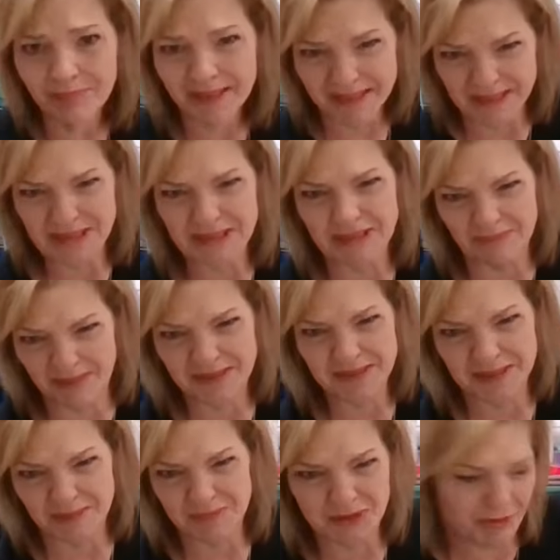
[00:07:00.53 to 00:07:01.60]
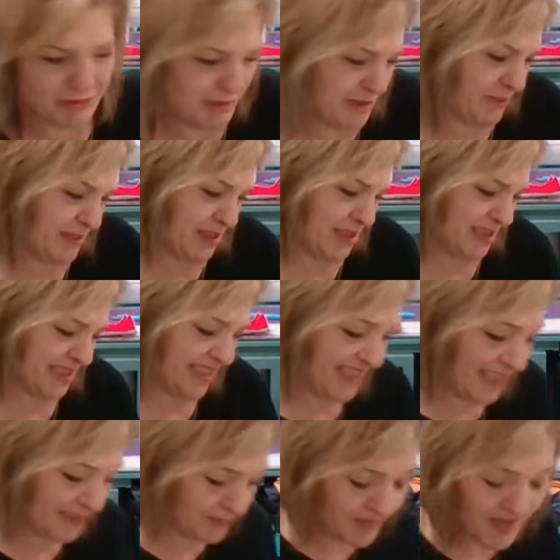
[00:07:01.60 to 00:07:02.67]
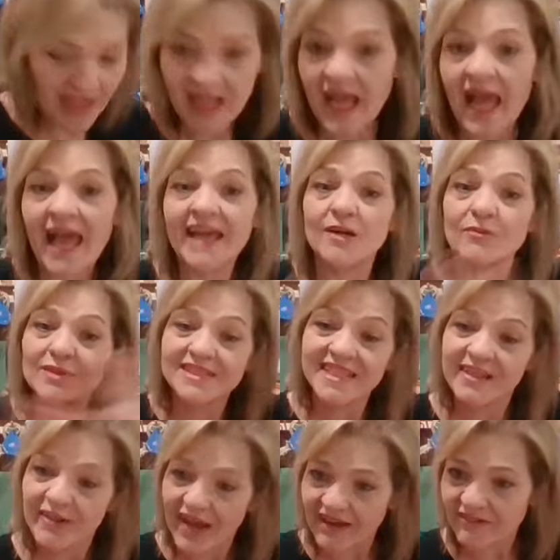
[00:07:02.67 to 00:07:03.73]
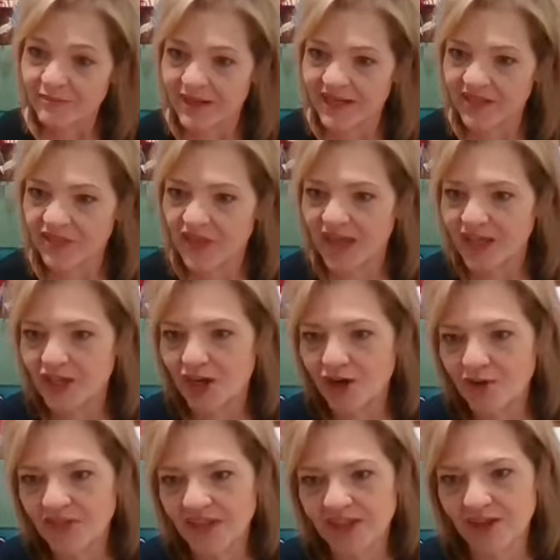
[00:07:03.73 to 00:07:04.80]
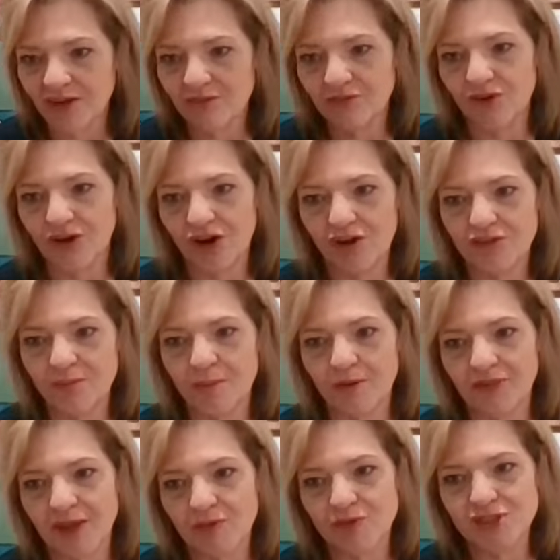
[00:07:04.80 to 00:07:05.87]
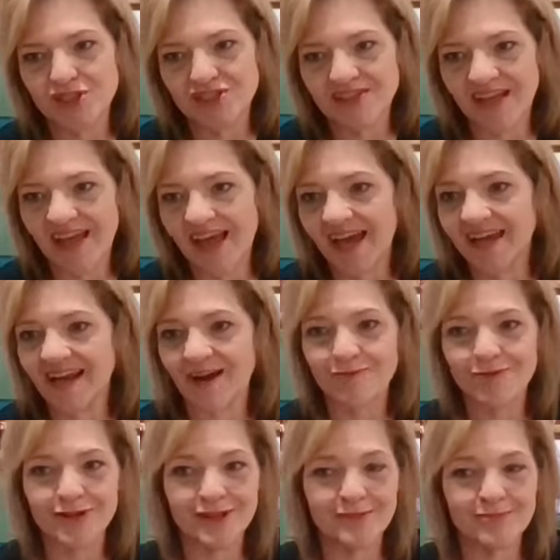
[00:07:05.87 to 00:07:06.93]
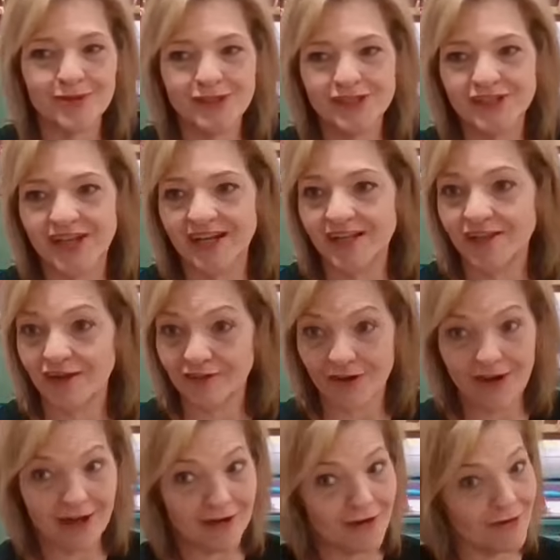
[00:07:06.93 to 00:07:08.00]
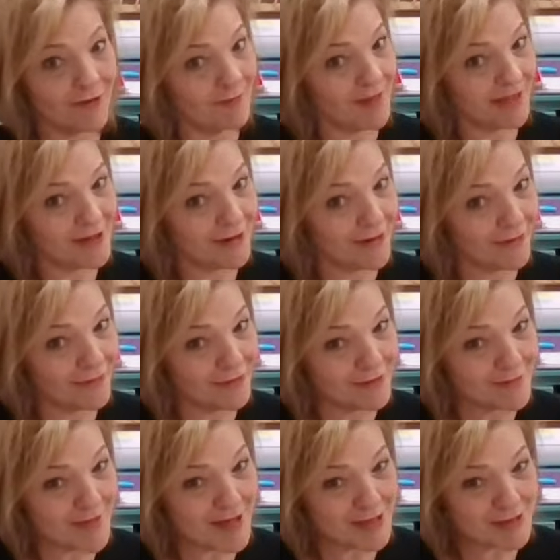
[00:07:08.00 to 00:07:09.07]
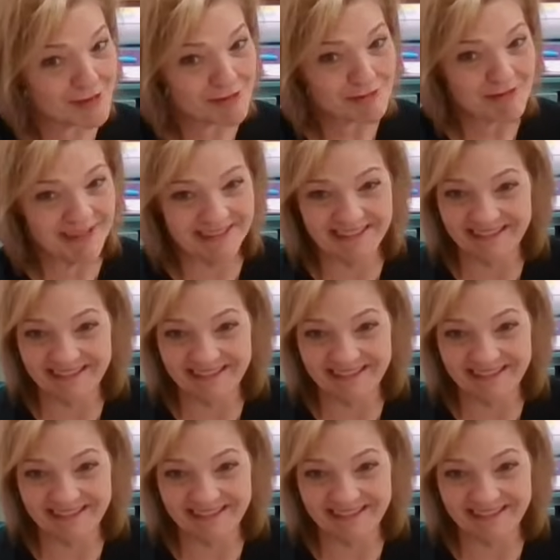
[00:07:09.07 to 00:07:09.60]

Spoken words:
buckets of messed up shirts. Let me just say that. And I'm going to tell everybody, thank y'all. Thank y'all for all the birthday wishes I had. I really appreciate it. Y'all know how to make a girl feel special.